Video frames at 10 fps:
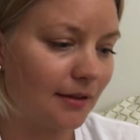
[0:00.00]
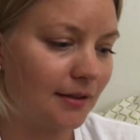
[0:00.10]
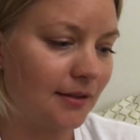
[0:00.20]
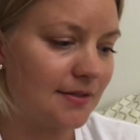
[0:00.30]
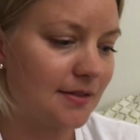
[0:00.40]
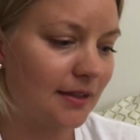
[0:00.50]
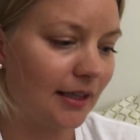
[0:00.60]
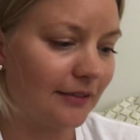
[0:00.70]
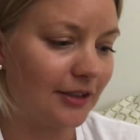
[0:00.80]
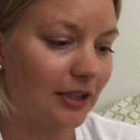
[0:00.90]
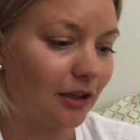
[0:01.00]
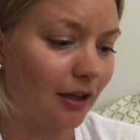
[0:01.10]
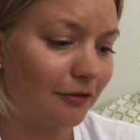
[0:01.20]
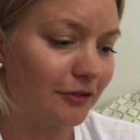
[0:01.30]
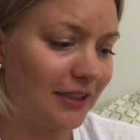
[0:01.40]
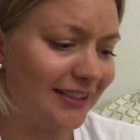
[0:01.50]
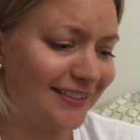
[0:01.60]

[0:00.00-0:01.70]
is having coffee